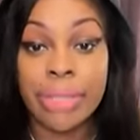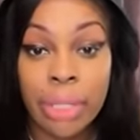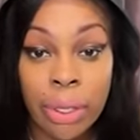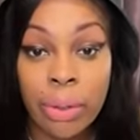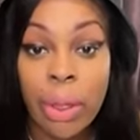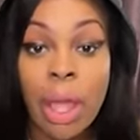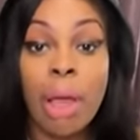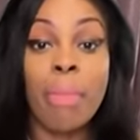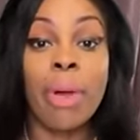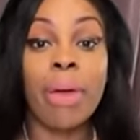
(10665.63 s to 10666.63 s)
too.
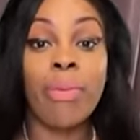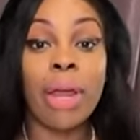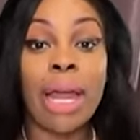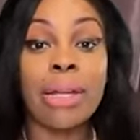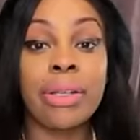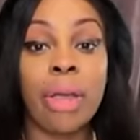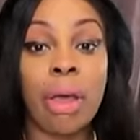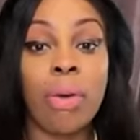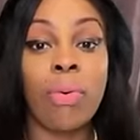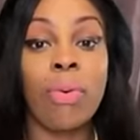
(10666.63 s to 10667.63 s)
But what I
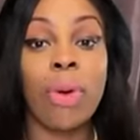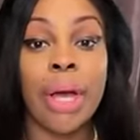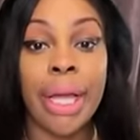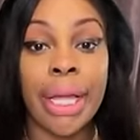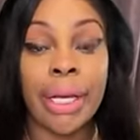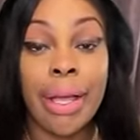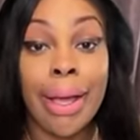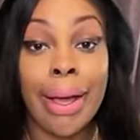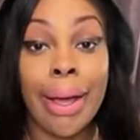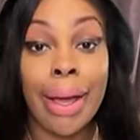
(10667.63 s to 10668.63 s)
don't want
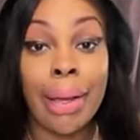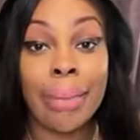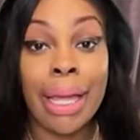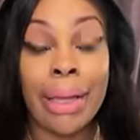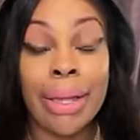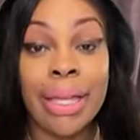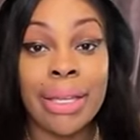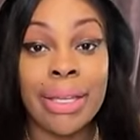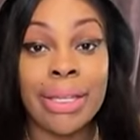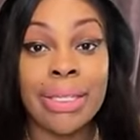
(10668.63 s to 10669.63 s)
um,
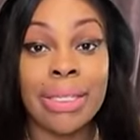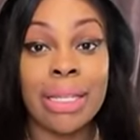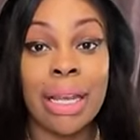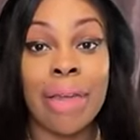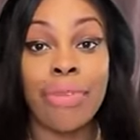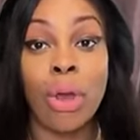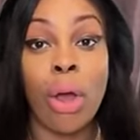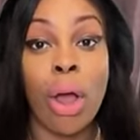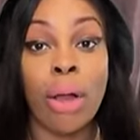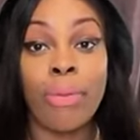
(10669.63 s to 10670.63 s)
is if
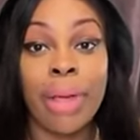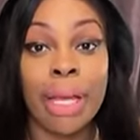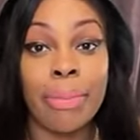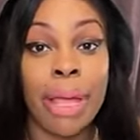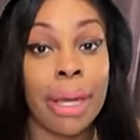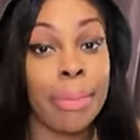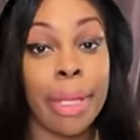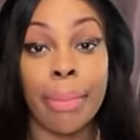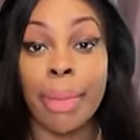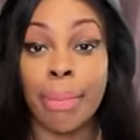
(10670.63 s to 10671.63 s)
you're already paying to
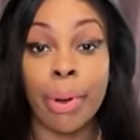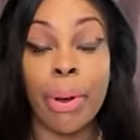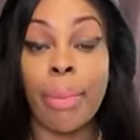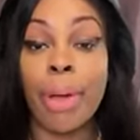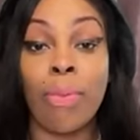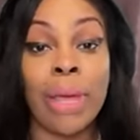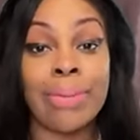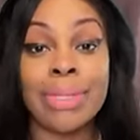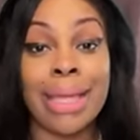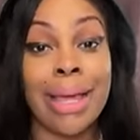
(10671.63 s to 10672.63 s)
be a member on my
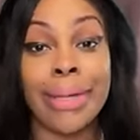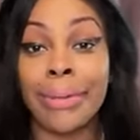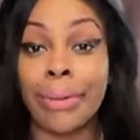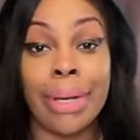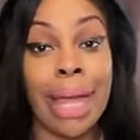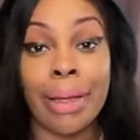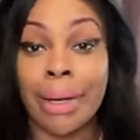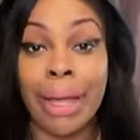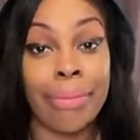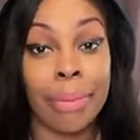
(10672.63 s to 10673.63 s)
website, you're not
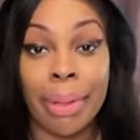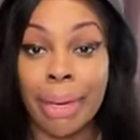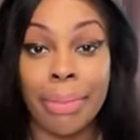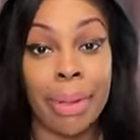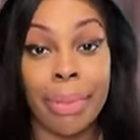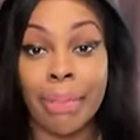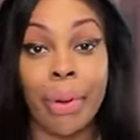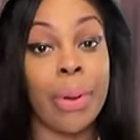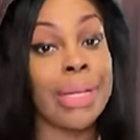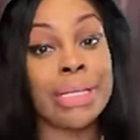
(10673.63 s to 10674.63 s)
going to have to pay to be a
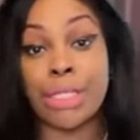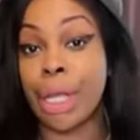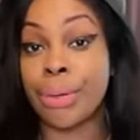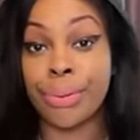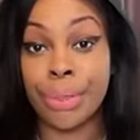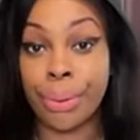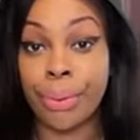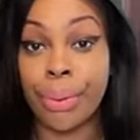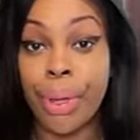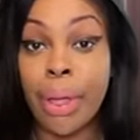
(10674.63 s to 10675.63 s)
member on this channel
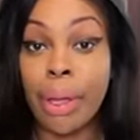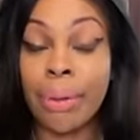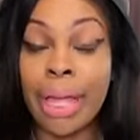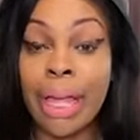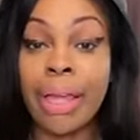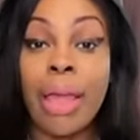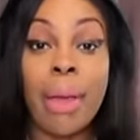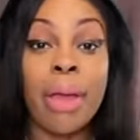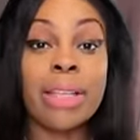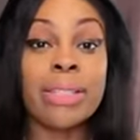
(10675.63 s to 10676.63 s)
too. Okay,
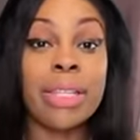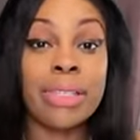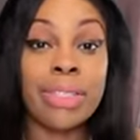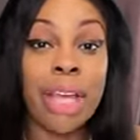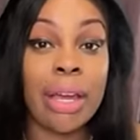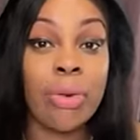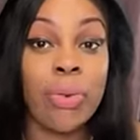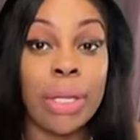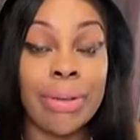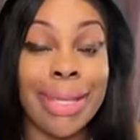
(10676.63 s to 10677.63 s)
because this
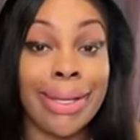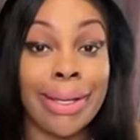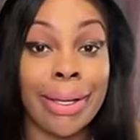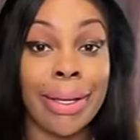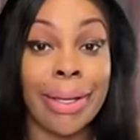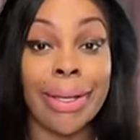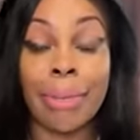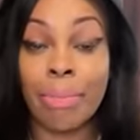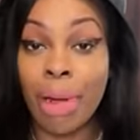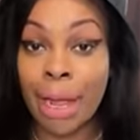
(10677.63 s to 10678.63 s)
channel will get the
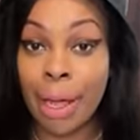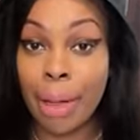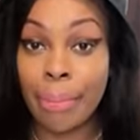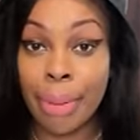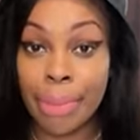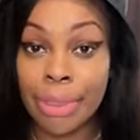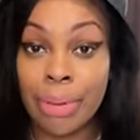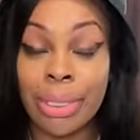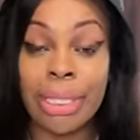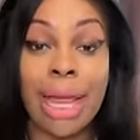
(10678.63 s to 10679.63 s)
um, members
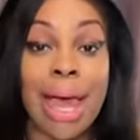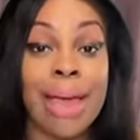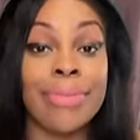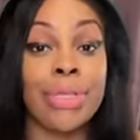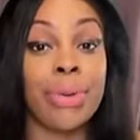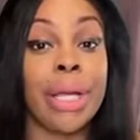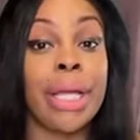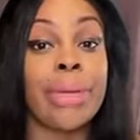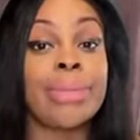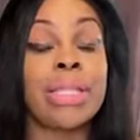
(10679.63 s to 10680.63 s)
only live
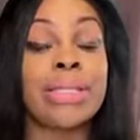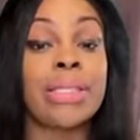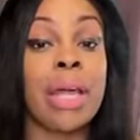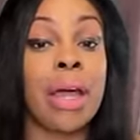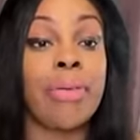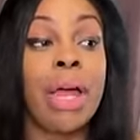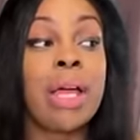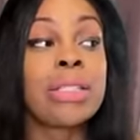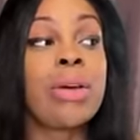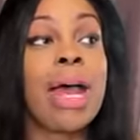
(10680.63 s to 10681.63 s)
streams and
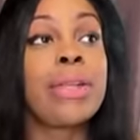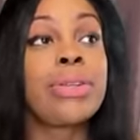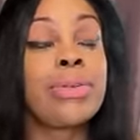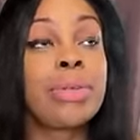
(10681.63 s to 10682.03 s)
stuff. So I do